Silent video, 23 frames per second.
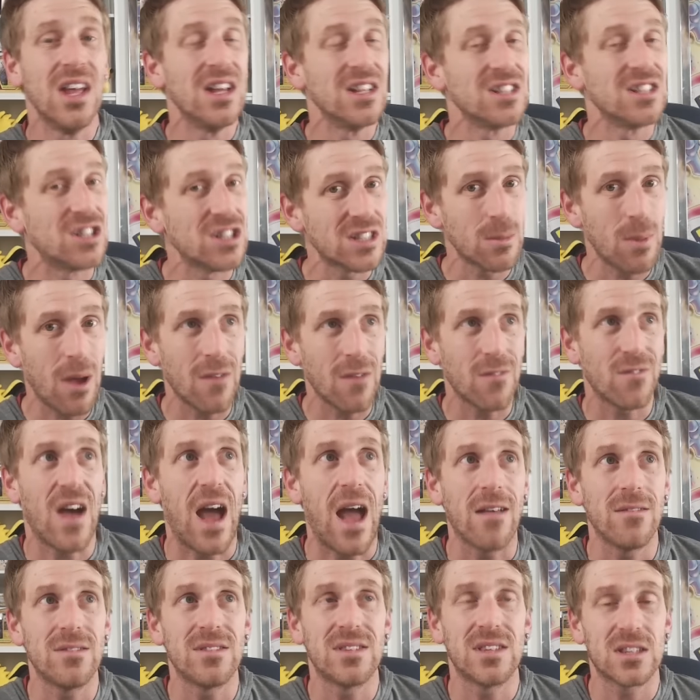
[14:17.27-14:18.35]
just about
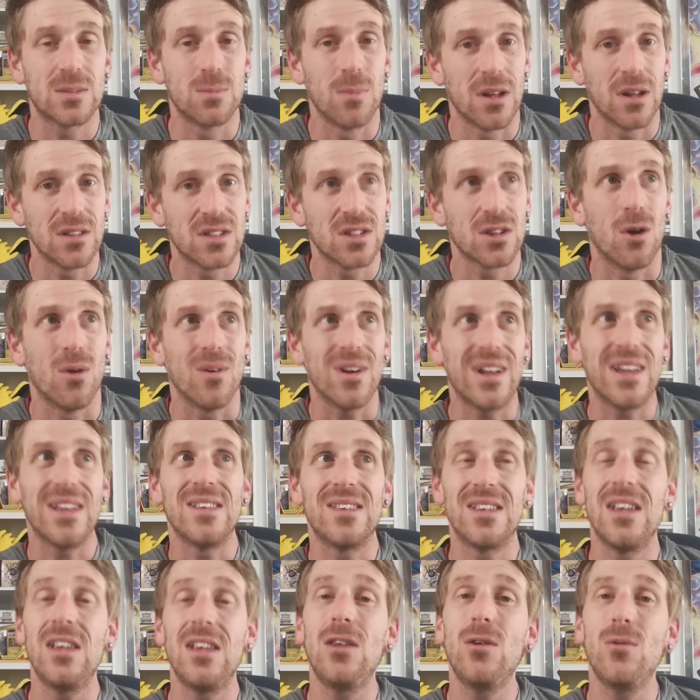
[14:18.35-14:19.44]
five, six months ago and
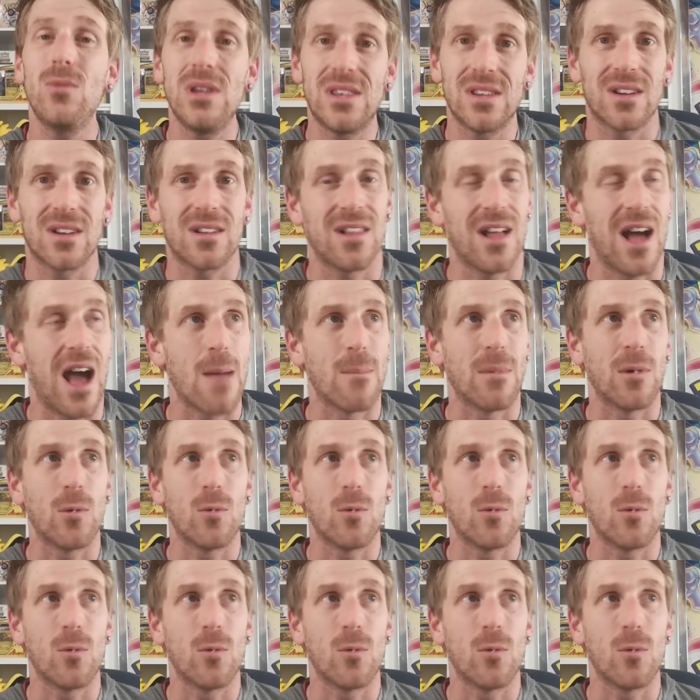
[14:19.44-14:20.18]
continuing to climb.